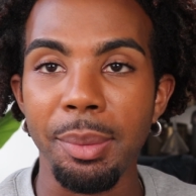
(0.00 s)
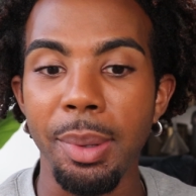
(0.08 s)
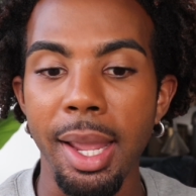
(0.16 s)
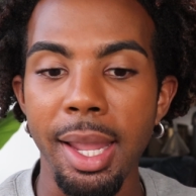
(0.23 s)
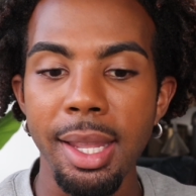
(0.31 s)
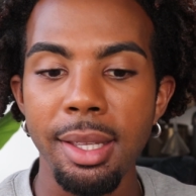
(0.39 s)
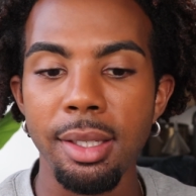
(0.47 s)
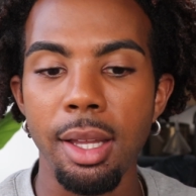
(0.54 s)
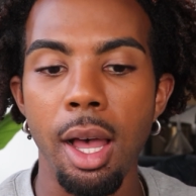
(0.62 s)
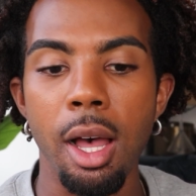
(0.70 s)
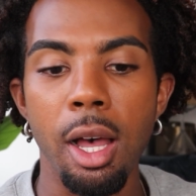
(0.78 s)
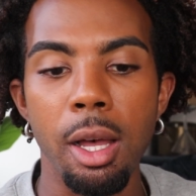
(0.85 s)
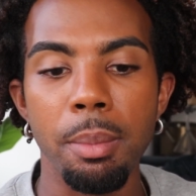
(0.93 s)
right?
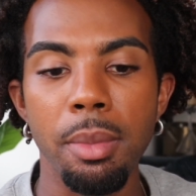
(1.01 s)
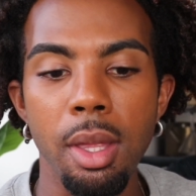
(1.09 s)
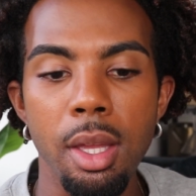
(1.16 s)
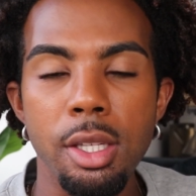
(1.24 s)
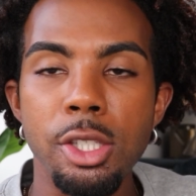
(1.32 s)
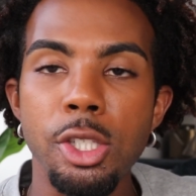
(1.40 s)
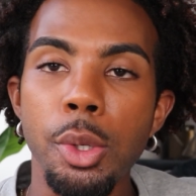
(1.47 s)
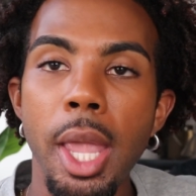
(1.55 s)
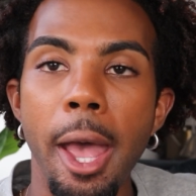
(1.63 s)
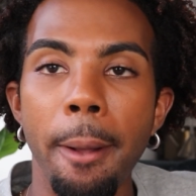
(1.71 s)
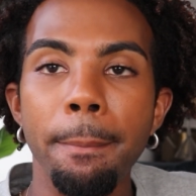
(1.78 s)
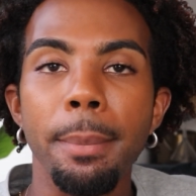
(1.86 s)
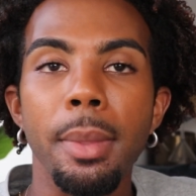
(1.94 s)
So
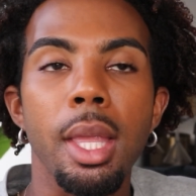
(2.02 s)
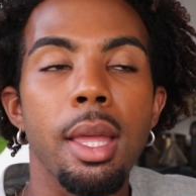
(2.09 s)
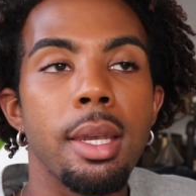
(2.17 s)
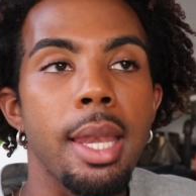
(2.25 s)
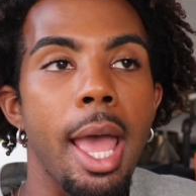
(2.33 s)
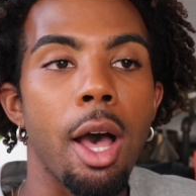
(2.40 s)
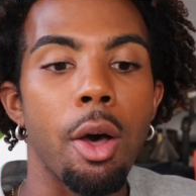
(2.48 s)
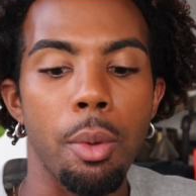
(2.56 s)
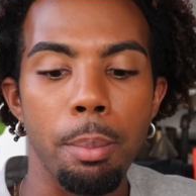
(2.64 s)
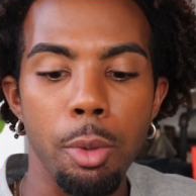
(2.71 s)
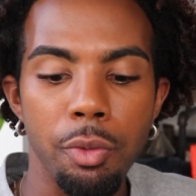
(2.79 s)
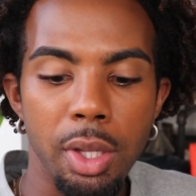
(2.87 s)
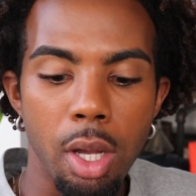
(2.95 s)
yeah, now
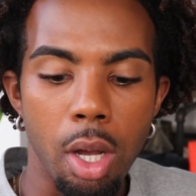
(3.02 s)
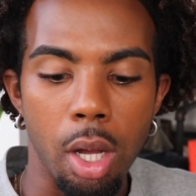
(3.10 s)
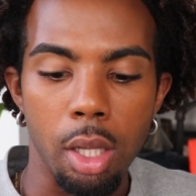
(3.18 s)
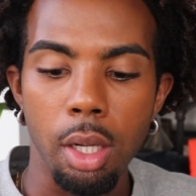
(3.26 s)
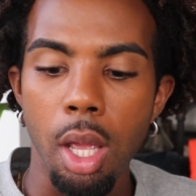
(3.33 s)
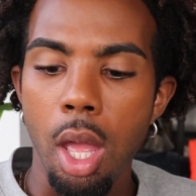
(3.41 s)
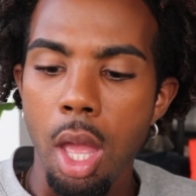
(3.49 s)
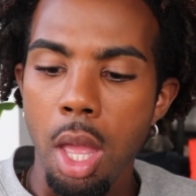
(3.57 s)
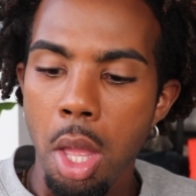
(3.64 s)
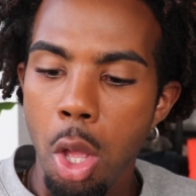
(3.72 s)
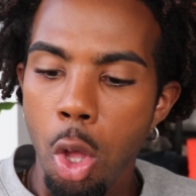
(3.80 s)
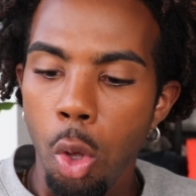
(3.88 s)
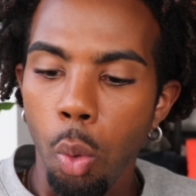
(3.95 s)
moving on.
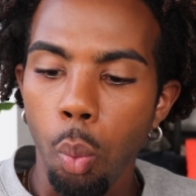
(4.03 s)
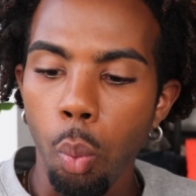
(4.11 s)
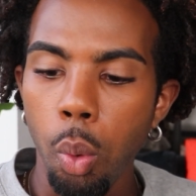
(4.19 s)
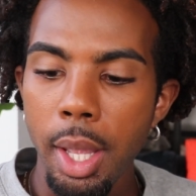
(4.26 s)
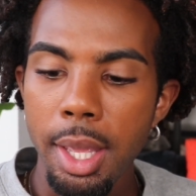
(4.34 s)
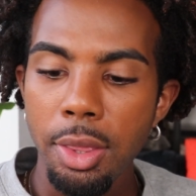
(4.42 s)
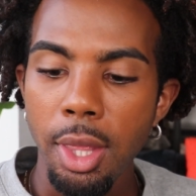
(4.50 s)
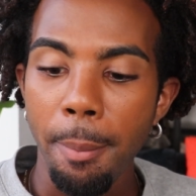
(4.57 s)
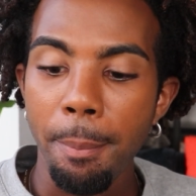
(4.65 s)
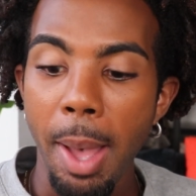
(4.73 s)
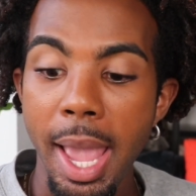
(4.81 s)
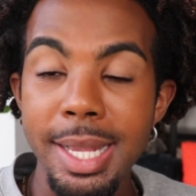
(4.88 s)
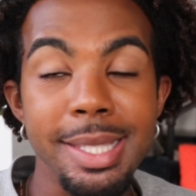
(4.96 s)

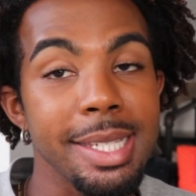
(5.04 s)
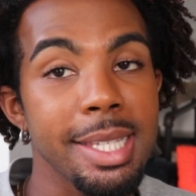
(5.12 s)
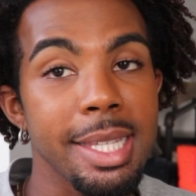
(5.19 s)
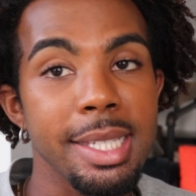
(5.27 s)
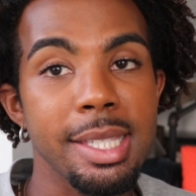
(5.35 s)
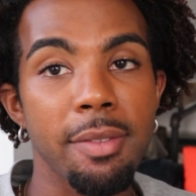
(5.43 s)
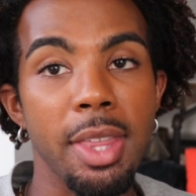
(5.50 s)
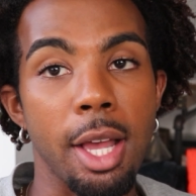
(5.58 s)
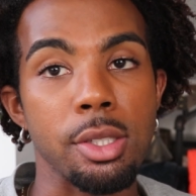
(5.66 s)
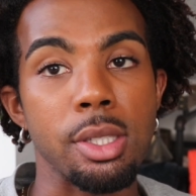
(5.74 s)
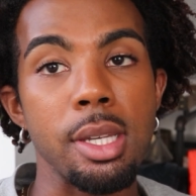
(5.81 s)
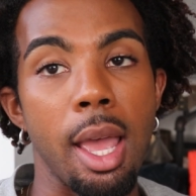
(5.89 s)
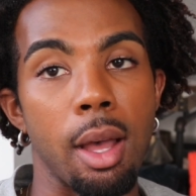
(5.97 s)
With Pisces in the seventh
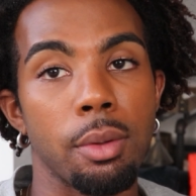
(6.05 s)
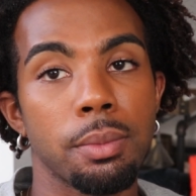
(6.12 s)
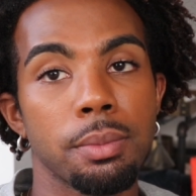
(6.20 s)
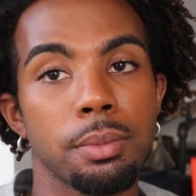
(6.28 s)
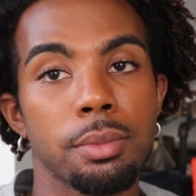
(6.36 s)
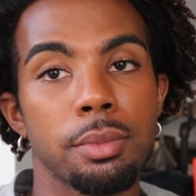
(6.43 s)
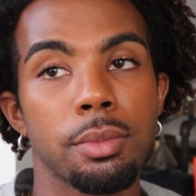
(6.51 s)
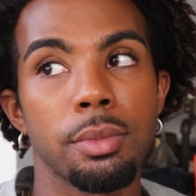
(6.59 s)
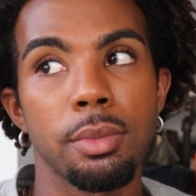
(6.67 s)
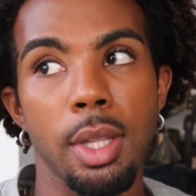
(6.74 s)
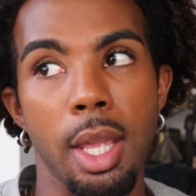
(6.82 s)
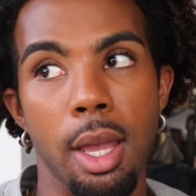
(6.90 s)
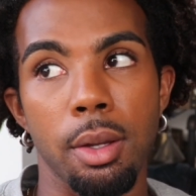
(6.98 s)
house,
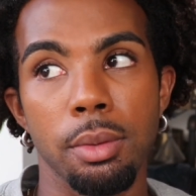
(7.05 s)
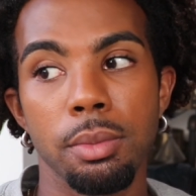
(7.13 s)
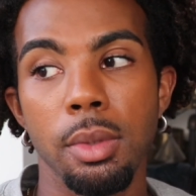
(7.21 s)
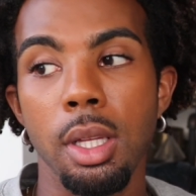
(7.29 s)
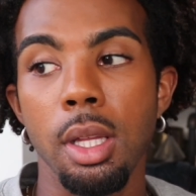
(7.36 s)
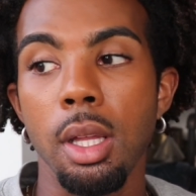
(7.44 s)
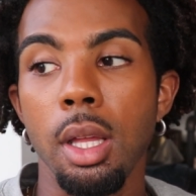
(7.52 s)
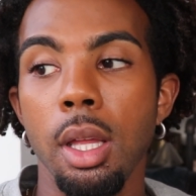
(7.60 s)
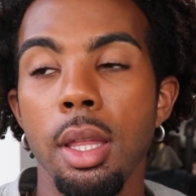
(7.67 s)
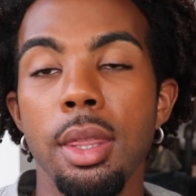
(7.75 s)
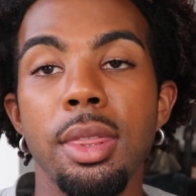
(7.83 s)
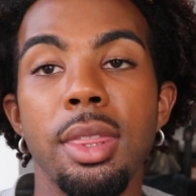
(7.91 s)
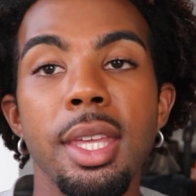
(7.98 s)
now,
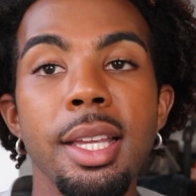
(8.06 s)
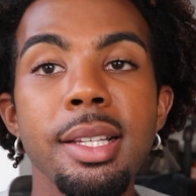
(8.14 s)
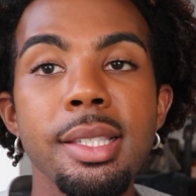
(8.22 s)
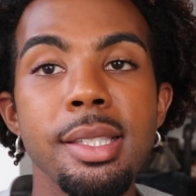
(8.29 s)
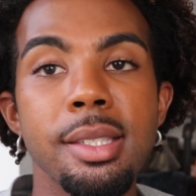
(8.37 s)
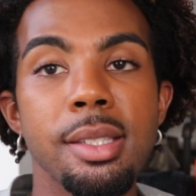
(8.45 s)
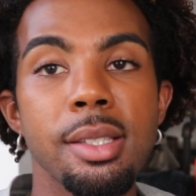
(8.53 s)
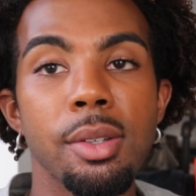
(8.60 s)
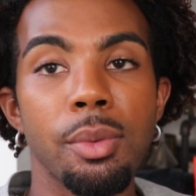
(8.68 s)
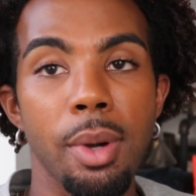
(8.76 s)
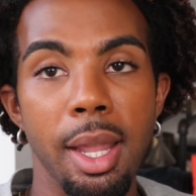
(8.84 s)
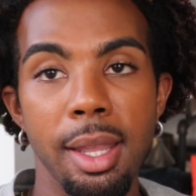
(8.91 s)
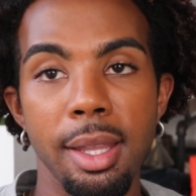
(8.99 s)
this
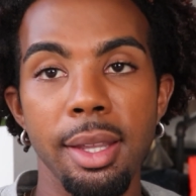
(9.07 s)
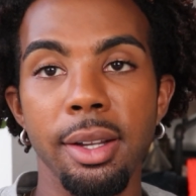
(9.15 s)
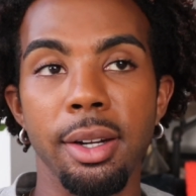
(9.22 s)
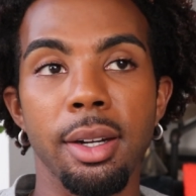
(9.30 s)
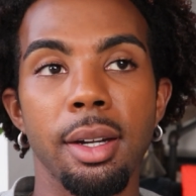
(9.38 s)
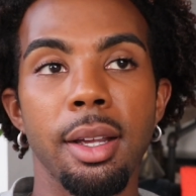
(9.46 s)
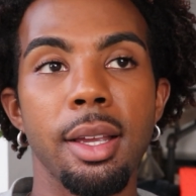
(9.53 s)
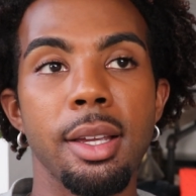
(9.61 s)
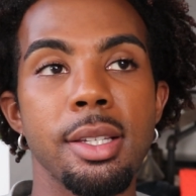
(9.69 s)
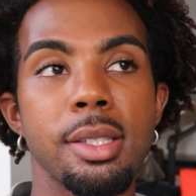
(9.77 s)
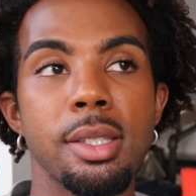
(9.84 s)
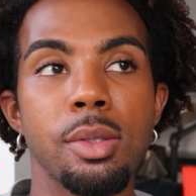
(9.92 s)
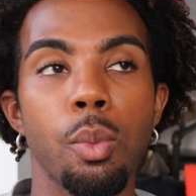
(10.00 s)
right here
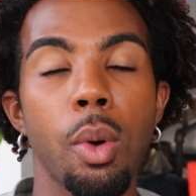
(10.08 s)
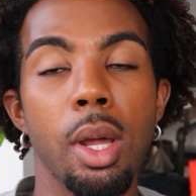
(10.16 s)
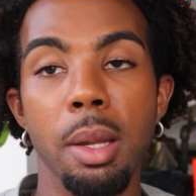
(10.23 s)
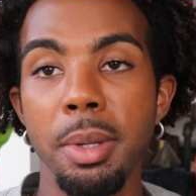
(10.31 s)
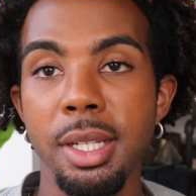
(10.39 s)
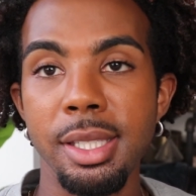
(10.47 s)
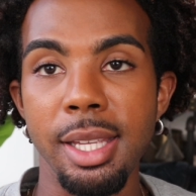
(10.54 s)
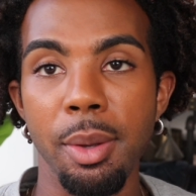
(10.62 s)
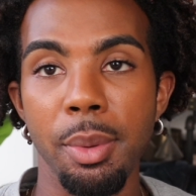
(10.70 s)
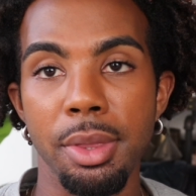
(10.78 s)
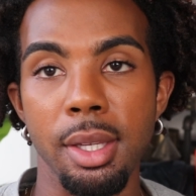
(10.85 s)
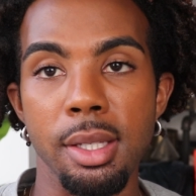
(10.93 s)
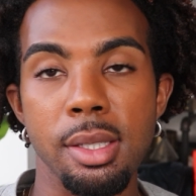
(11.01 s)
is what I'm going to say
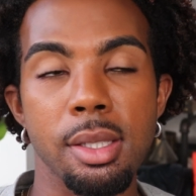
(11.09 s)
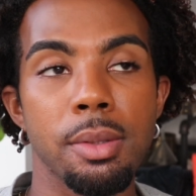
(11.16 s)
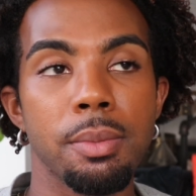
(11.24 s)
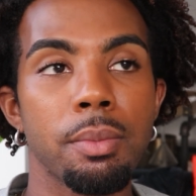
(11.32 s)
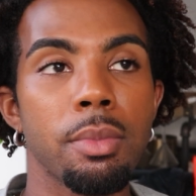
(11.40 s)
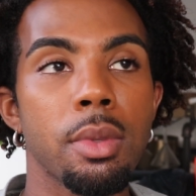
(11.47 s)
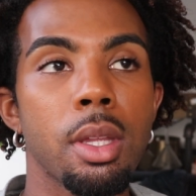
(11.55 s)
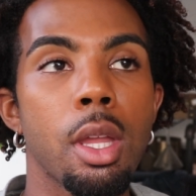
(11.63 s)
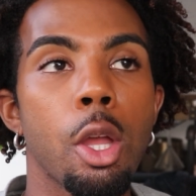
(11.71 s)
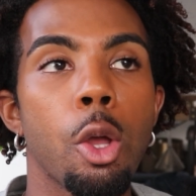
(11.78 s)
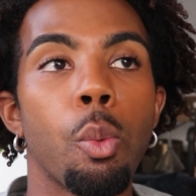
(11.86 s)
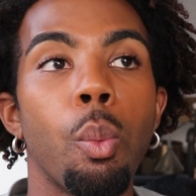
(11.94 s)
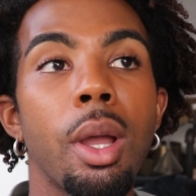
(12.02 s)
with this.
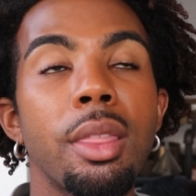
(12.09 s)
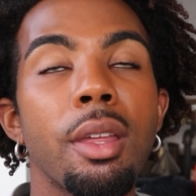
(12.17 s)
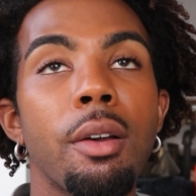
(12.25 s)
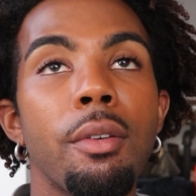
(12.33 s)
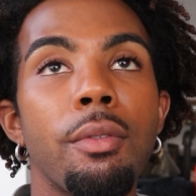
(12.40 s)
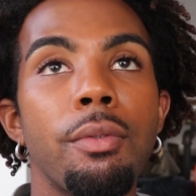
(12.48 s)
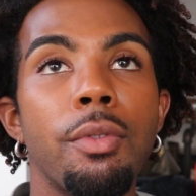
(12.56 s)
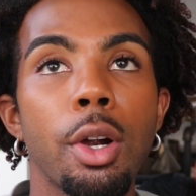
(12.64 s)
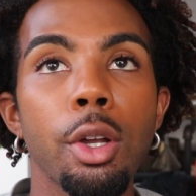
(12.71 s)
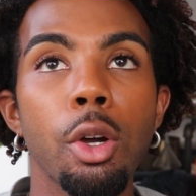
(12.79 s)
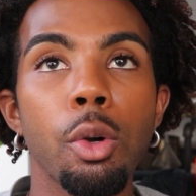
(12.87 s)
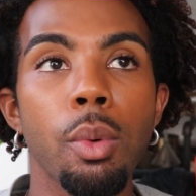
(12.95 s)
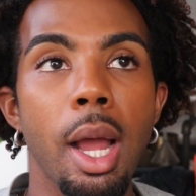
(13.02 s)
With
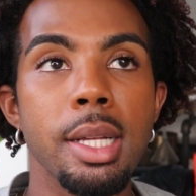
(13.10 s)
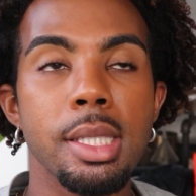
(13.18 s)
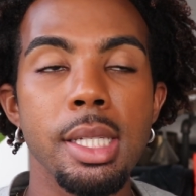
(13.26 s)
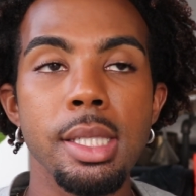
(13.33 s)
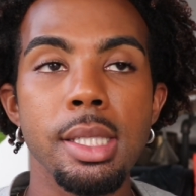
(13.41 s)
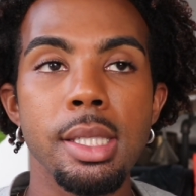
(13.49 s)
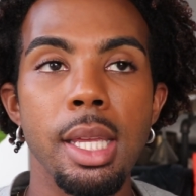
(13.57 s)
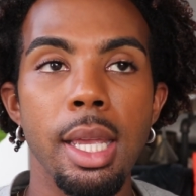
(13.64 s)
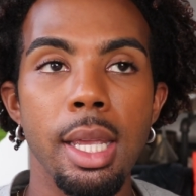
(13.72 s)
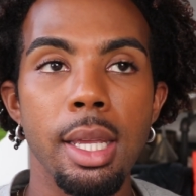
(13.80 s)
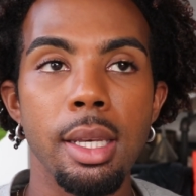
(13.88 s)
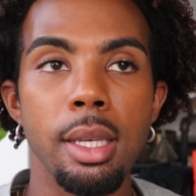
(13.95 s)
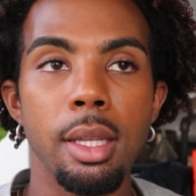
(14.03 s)
Virgo risings
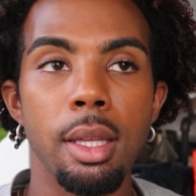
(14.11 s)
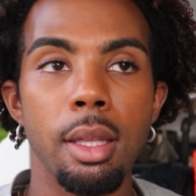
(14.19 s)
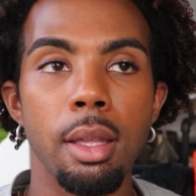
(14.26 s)
in